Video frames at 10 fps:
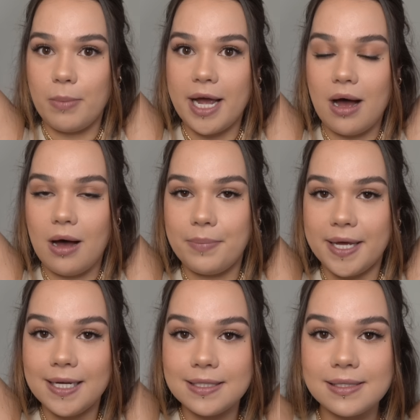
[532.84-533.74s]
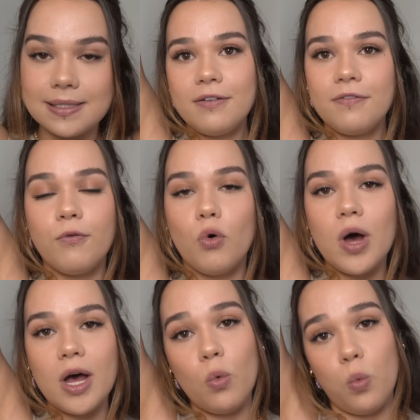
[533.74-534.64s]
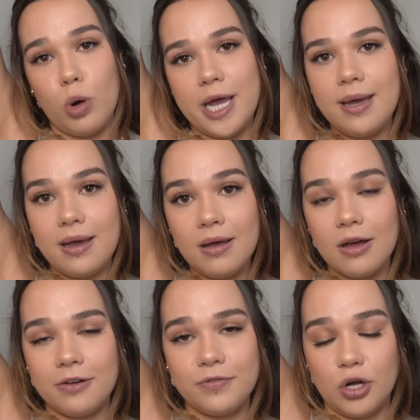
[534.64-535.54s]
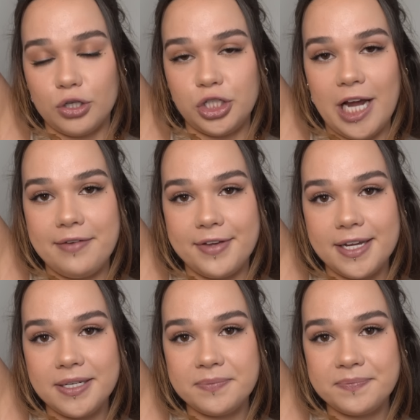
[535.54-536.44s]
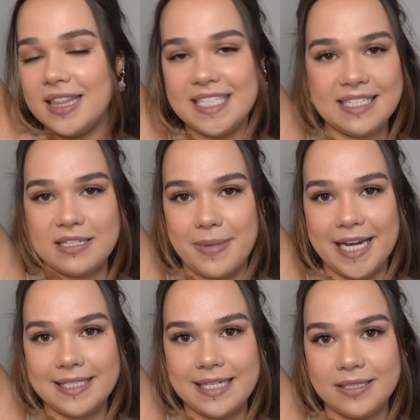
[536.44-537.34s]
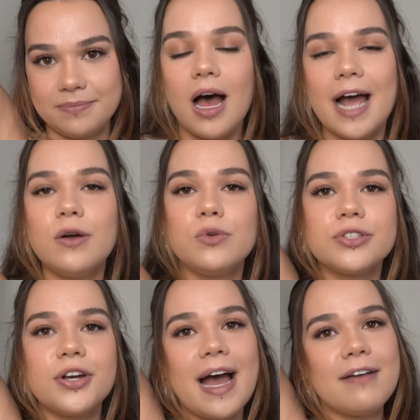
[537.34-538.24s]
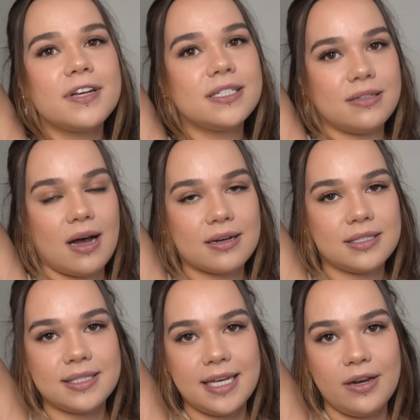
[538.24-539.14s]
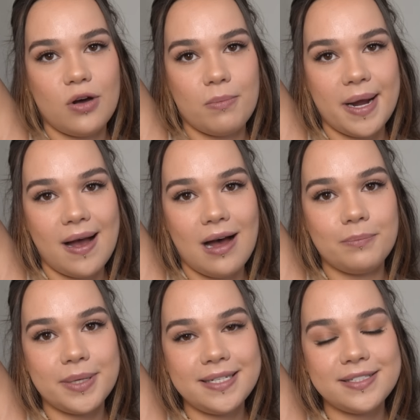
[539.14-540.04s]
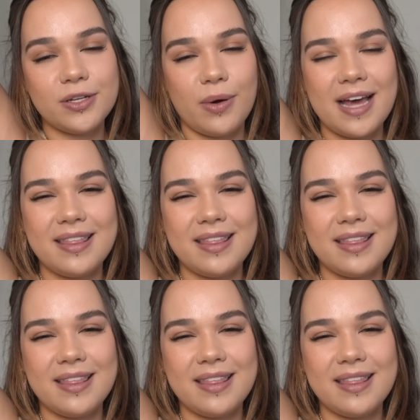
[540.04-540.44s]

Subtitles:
my armpits. For a week of not shaving, this is amazing. I also have darker skin on my armpits, so I